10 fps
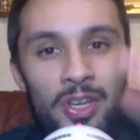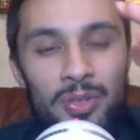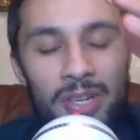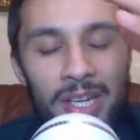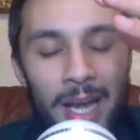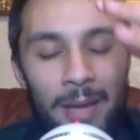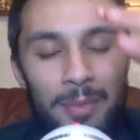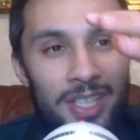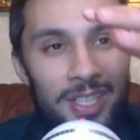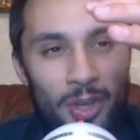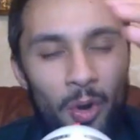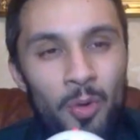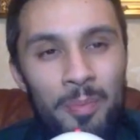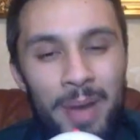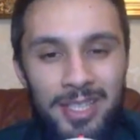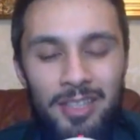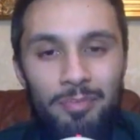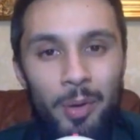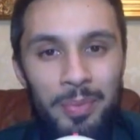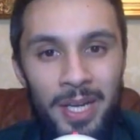You can capture this whole
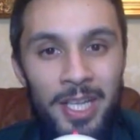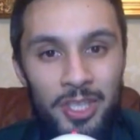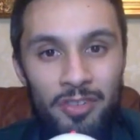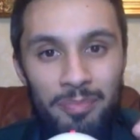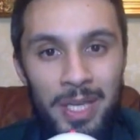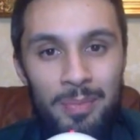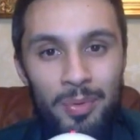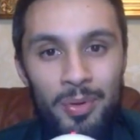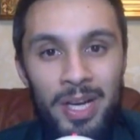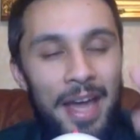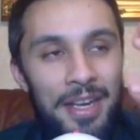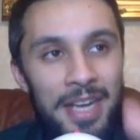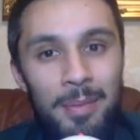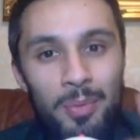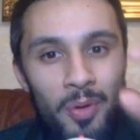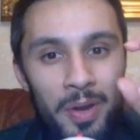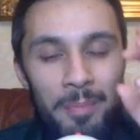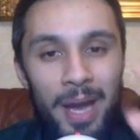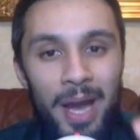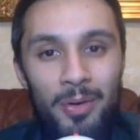massive population of people and enable and
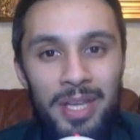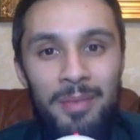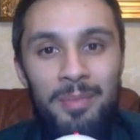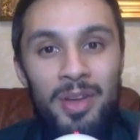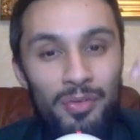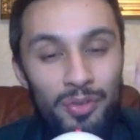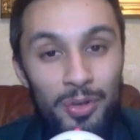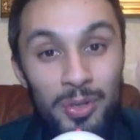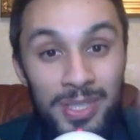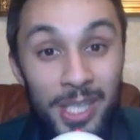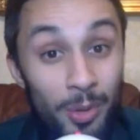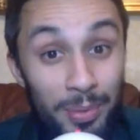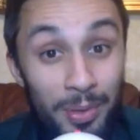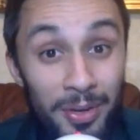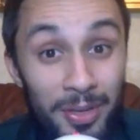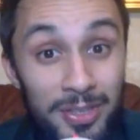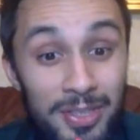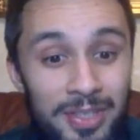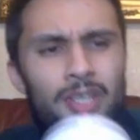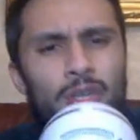empower them through using your
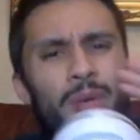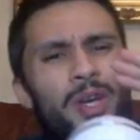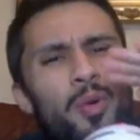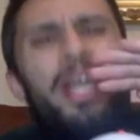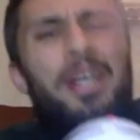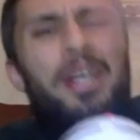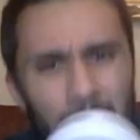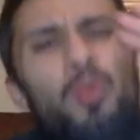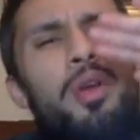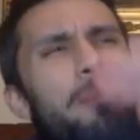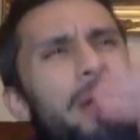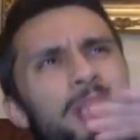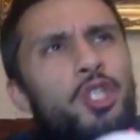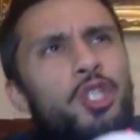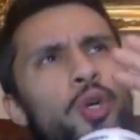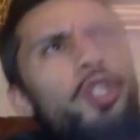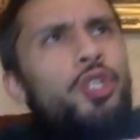products. So we gonna get the moolah, baby. Shh.